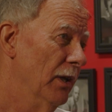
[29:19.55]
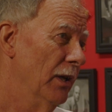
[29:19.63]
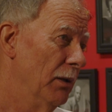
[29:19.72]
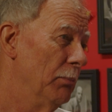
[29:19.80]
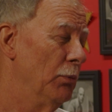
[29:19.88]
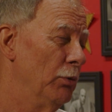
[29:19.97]

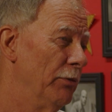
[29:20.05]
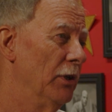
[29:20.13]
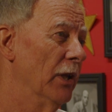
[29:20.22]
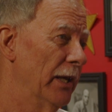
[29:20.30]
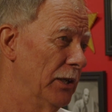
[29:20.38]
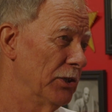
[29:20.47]
and movie
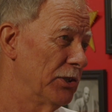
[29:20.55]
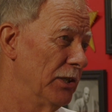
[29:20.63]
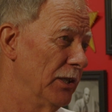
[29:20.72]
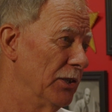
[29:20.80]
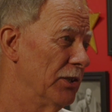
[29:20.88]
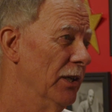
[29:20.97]

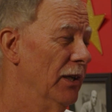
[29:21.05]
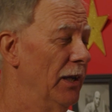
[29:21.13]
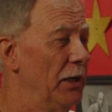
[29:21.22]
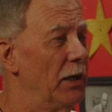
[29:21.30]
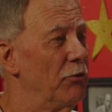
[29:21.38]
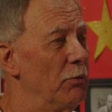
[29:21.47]
legacies
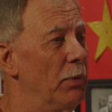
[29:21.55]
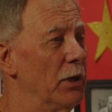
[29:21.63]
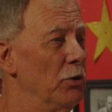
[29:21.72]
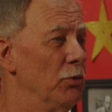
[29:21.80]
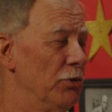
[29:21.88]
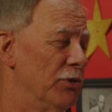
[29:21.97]
and everybody
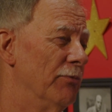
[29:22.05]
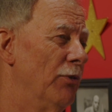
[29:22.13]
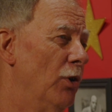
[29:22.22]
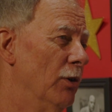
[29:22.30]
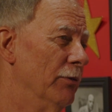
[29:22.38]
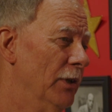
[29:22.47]
who's
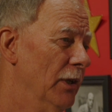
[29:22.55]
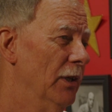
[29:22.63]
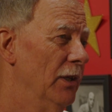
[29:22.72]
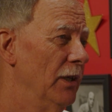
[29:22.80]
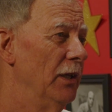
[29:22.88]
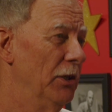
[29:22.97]
involved
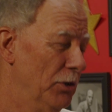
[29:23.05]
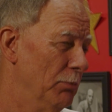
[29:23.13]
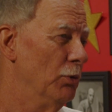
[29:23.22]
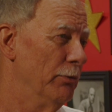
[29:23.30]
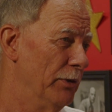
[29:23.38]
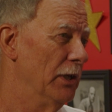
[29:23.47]
in the
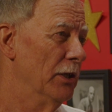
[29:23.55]
movie